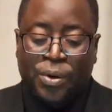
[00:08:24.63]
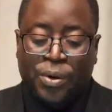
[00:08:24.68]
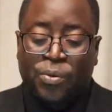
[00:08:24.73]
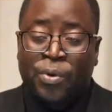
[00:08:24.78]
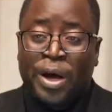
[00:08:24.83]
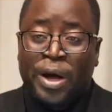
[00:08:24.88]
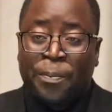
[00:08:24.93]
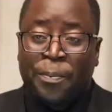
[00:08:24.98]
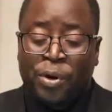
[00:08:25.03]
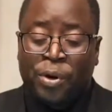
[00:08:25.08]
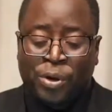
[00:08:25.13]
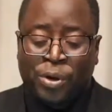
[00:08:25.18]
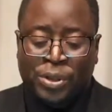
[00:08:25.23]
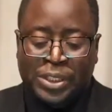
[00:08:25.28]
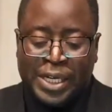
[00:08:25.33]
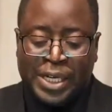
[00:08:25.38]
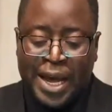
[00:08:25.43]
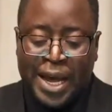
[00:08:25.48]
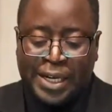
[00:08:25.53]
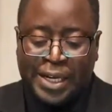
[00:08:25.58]
We
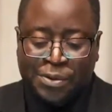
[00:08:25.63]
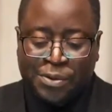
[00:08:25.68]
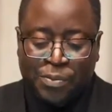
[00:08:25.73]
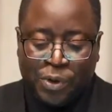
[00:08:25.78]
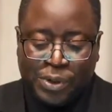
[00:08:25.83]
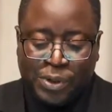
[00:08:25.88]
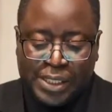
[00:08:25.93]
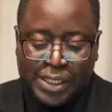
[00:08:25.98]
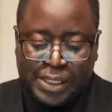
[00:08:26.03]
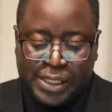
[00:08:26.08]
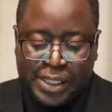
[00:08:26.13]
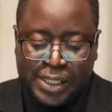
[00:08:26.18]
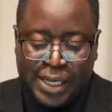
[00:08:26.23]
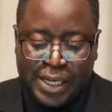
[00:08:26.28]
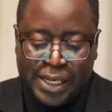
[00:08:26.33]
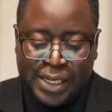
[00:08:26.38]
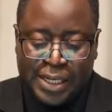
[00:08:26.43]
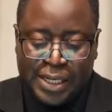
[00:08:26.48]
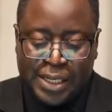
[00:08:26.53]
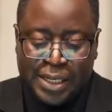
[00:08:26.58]
apologize most
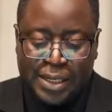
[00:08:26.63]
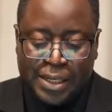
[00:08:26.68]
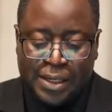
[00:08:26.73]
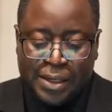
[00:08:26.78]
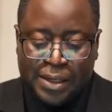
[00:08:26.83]
sincerely